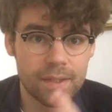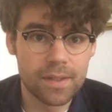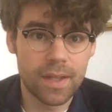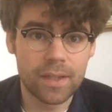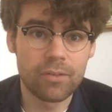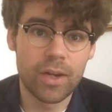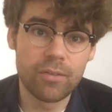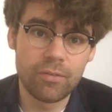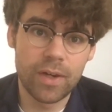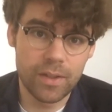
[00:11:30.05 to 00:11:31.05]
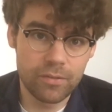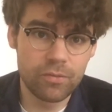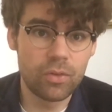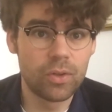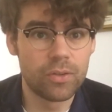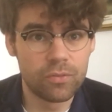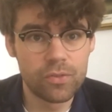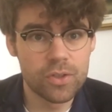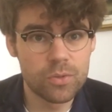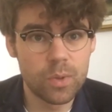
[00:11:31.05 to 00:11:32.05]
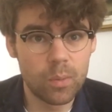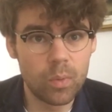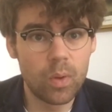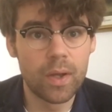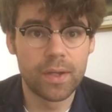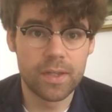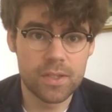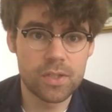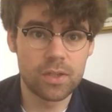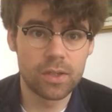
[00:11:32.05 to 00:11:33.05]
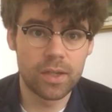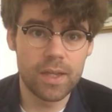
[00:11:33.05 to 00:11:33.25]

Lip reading: that grandfather fought in First World War and has got